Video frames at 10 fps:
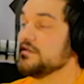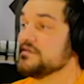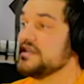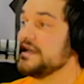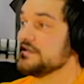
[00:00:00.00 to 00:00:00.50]
That's what
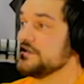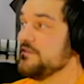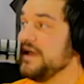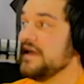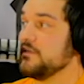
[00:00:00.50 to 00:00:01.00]
I'm saying. So
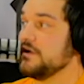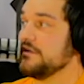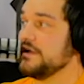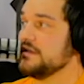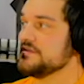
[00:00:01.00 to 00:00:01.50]
you ban one,
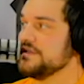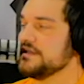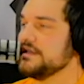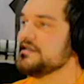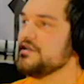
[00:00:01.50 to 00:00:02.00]
right? So
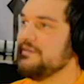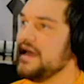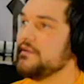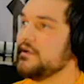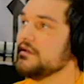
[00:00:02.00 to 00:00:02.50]
let's say you
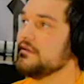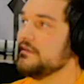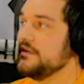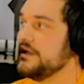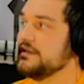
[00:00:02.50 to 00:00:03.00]
ban one,
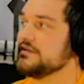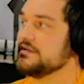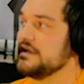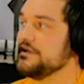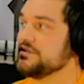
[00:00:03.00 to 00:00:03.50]
right?
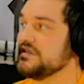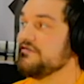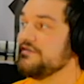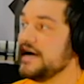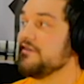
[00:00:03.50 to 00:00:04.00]
So now you just have
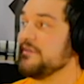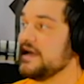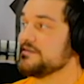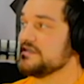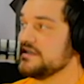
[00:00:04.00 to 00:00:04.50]
5
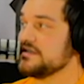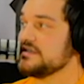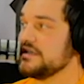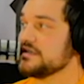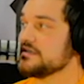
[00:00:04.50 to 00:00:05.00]
maps instead of
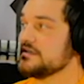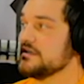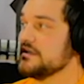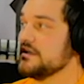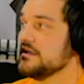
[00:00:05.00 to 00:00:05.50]
6,
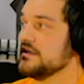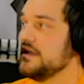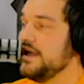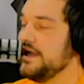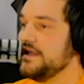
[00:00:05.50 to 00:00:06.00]

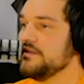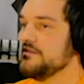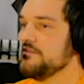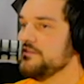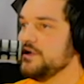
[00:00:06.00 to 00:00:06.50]

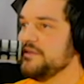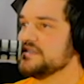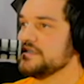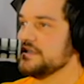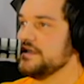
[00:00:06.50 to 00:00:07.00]
and you're
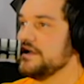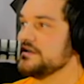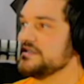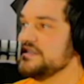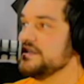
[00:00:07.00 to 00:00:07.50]
basically
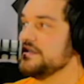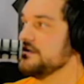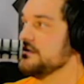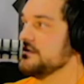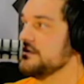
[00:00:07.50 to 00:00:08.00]

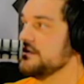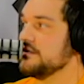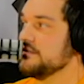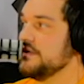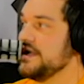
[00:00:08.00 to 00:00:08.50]
guaranteed,
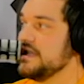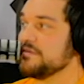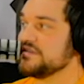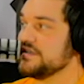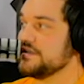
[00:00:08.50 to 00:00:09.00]

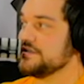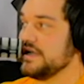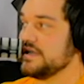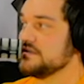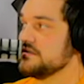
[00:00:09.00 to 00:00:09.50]
80% of the
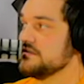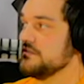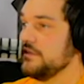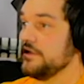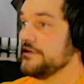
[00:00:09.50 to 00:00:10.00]
chance
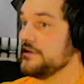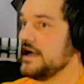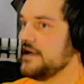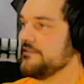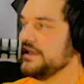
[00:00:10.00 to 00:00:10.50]
you're
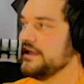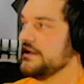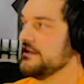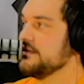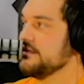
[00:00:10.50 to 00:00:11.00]
not
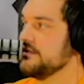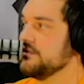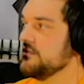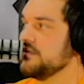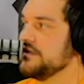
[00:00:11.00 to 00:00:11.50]
playing
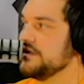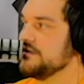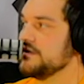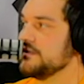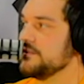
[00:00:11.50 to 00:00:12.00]
the one that
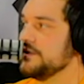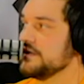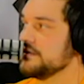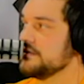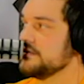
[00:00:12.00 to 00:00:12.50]
you don't want to
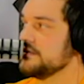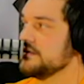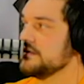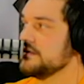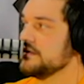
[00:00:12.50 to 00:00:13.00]
play.
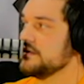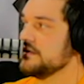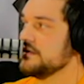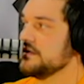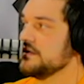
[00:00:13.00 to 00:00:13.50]

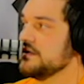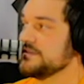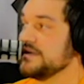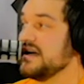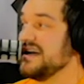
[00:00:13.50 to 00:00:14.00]
That's
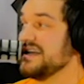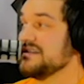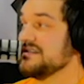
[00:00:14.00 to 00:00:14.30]
pretty high.